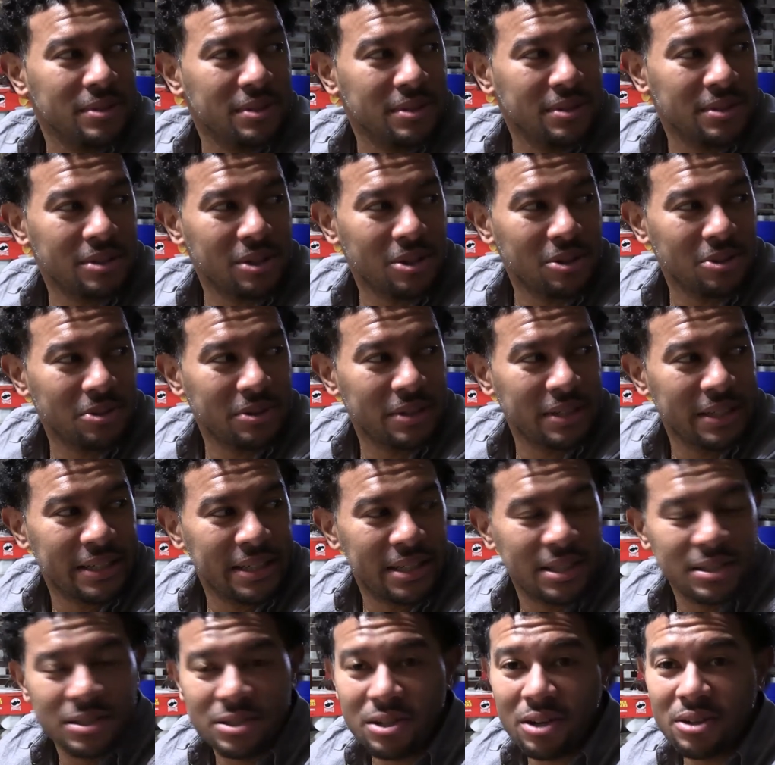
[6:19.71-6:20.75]
So
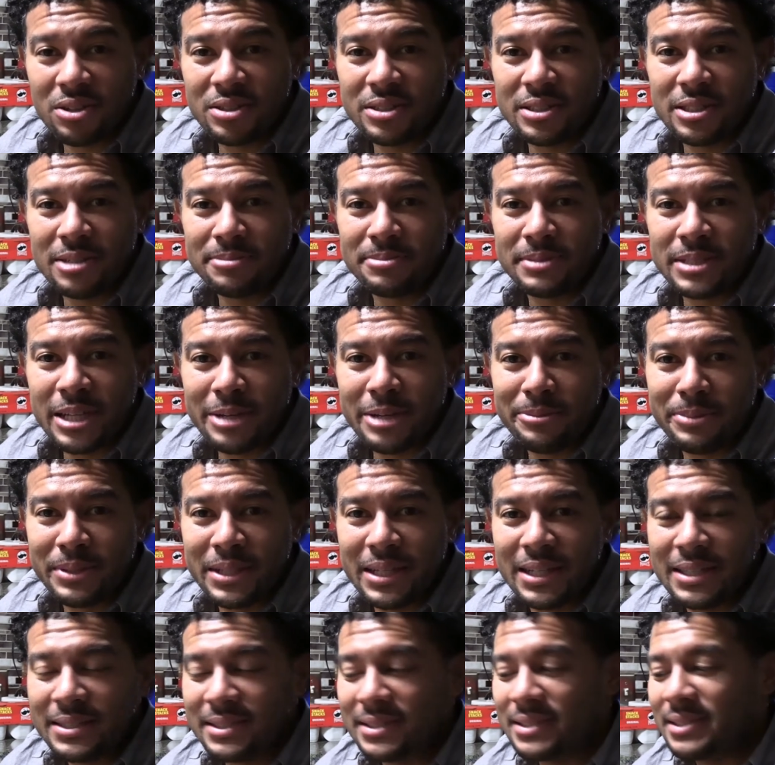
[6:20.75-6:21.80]
taught us some type of
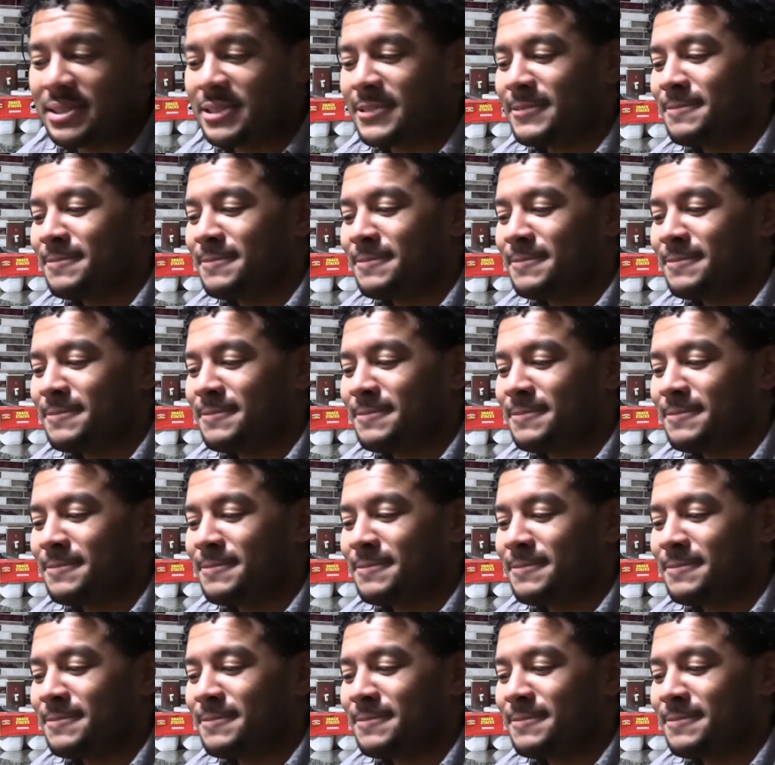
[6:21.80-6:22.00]
lesson.